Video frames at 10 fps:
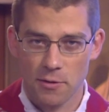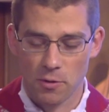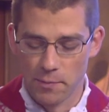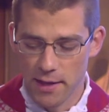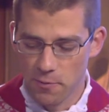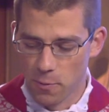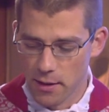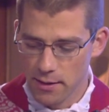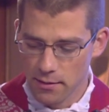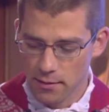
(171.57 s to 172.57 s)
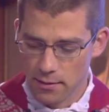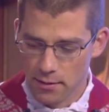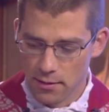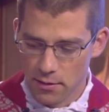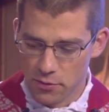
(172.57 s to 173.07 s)
We're made one
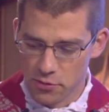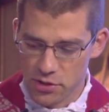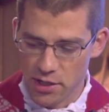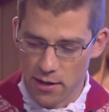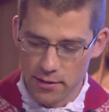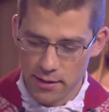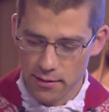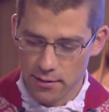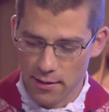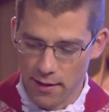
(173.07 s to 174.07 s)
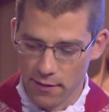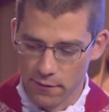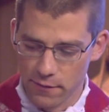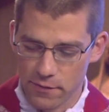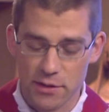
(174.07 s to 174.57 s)
through sharing
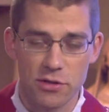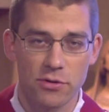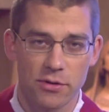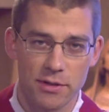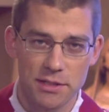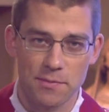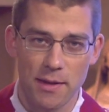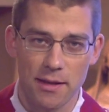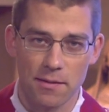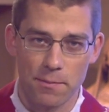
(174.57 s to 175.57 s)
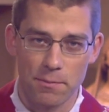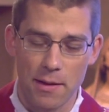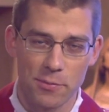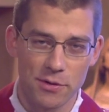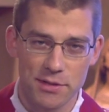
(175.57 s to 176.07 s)
of the Eucharist, made
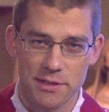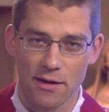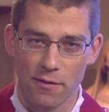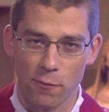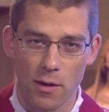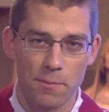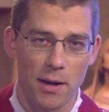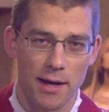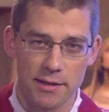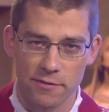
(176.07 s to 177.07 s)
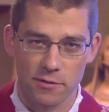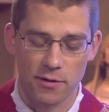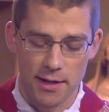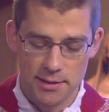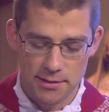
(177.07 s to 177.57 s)
members of one body of
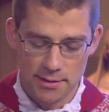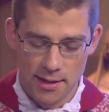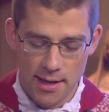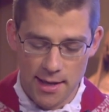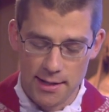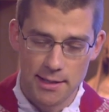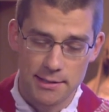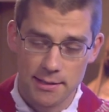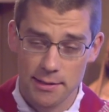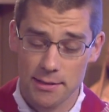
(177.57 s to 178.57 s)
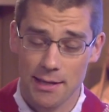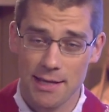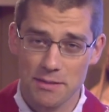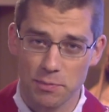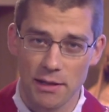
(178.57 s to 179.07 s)
Christ, and it's his,
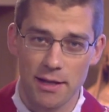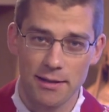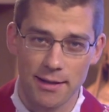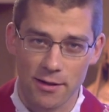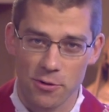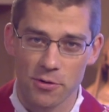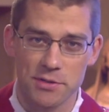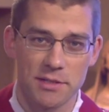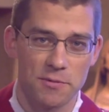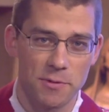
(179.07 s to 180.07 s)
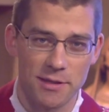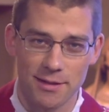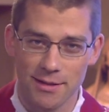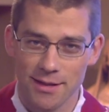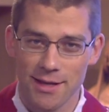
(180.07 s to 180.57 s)
his blood that courses
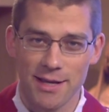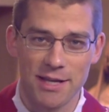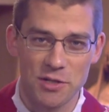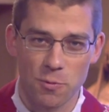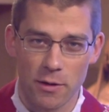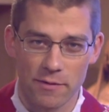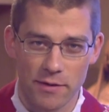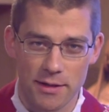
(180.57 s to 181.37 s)
within each one of